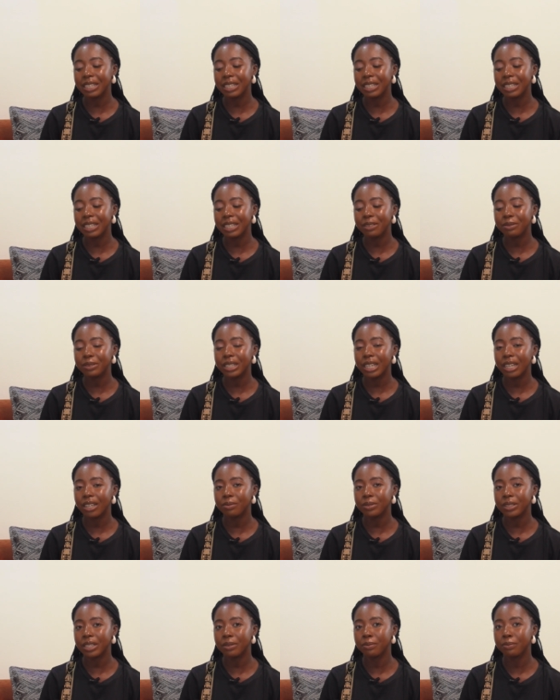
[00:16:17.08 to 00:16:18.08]
and
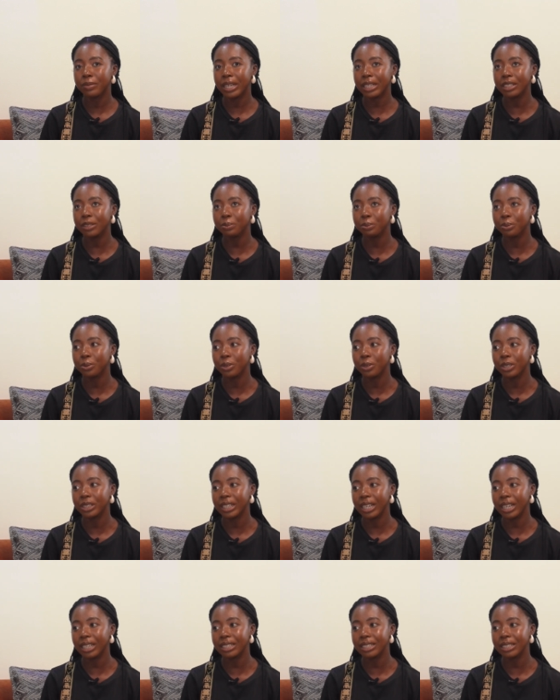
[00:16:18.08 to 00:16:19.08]
sometimes it makes
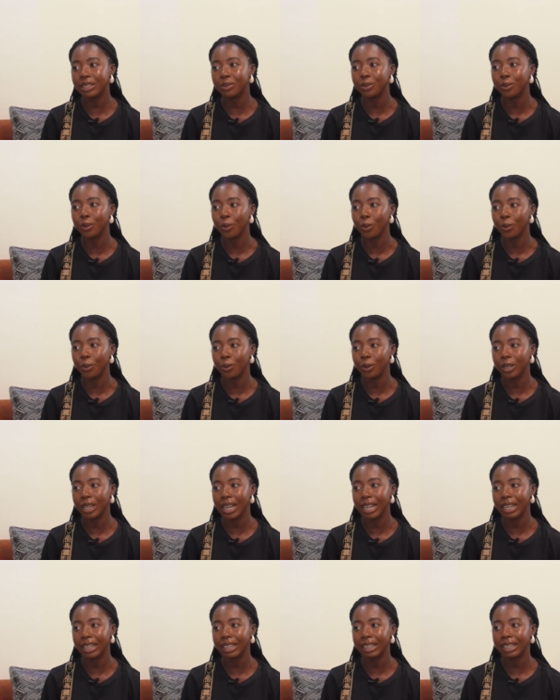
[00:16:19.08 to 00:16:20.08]
projects slow.
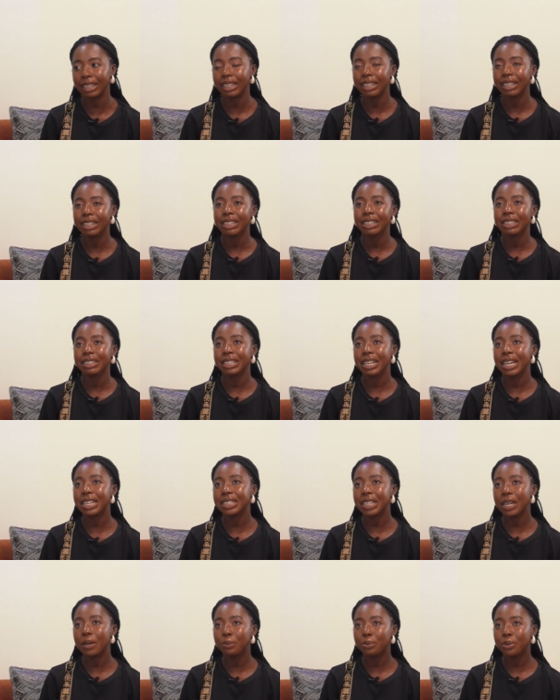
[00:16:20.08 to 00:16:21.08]
Like. Mm -hmm there
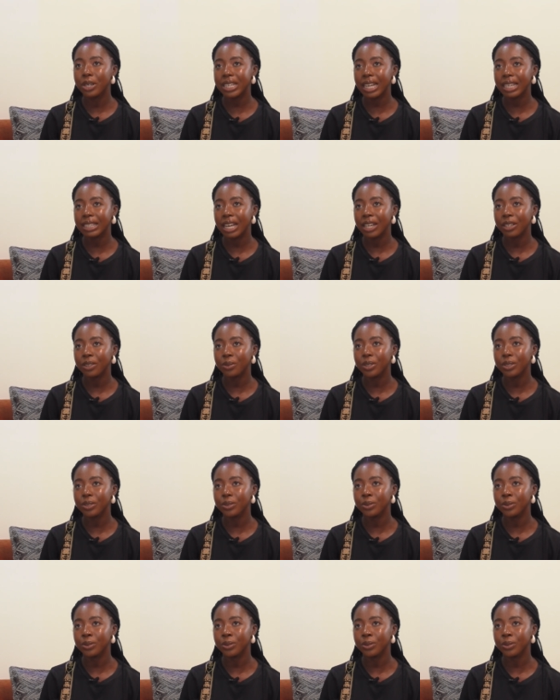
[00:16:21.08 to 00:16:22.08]
are some projects that
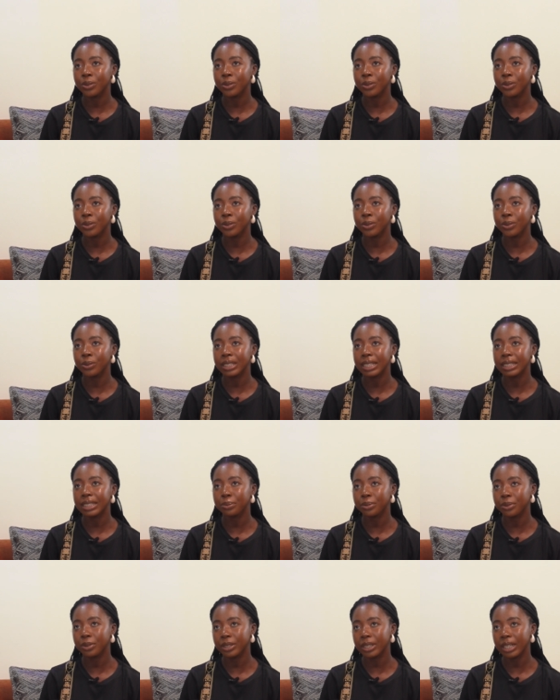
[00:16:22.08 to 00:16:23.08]
you want to do a
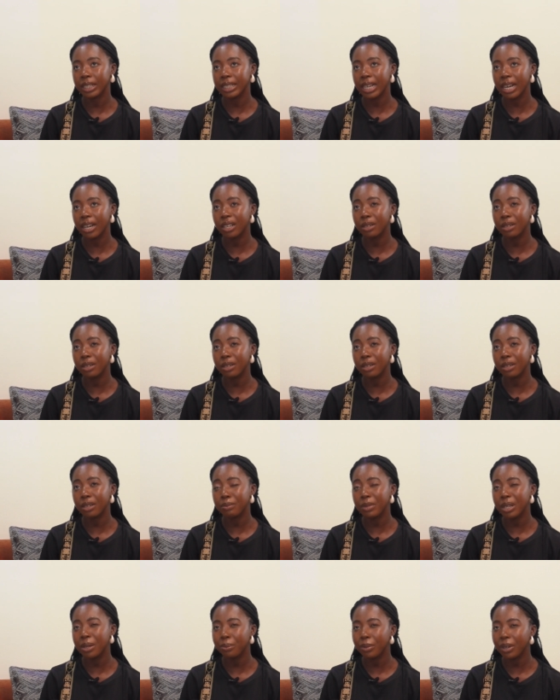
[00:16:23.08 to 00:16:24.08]
certain project. I
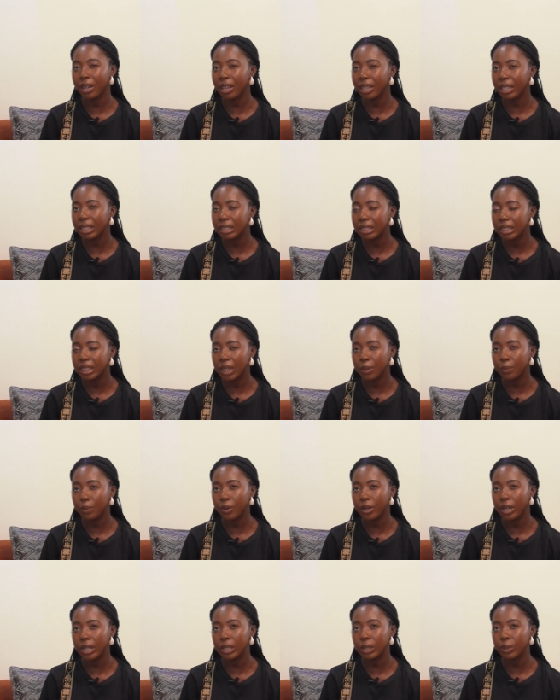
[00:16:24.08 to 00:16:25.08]
remember
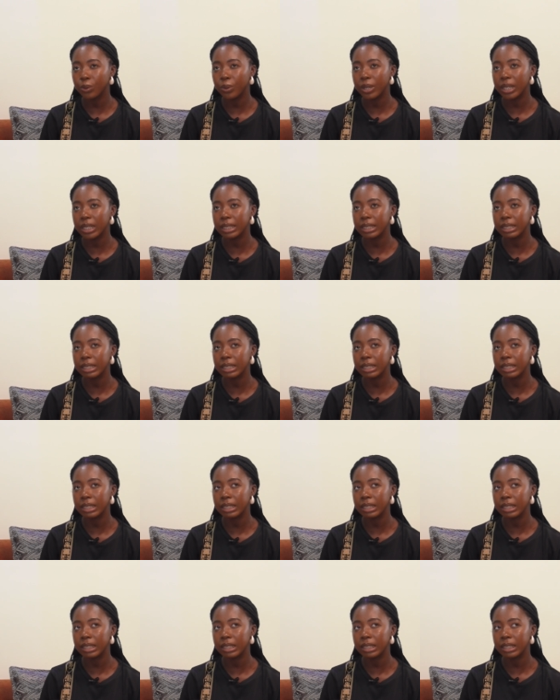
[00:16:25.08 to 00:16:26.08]
somewhere
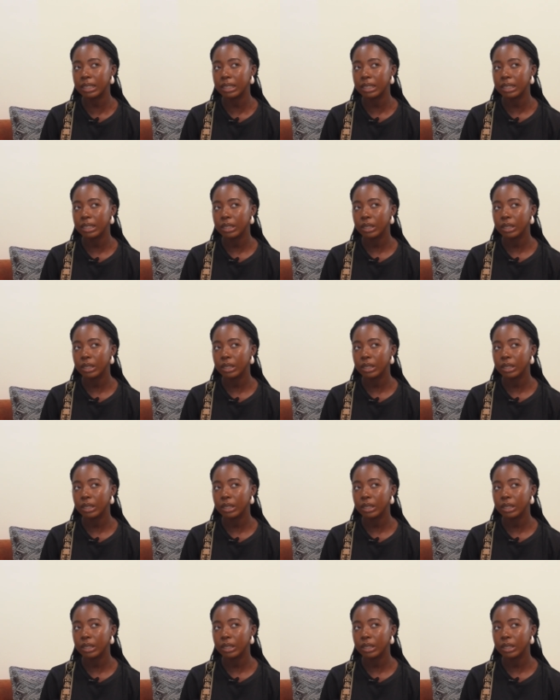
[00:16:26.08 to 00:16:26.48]
2022,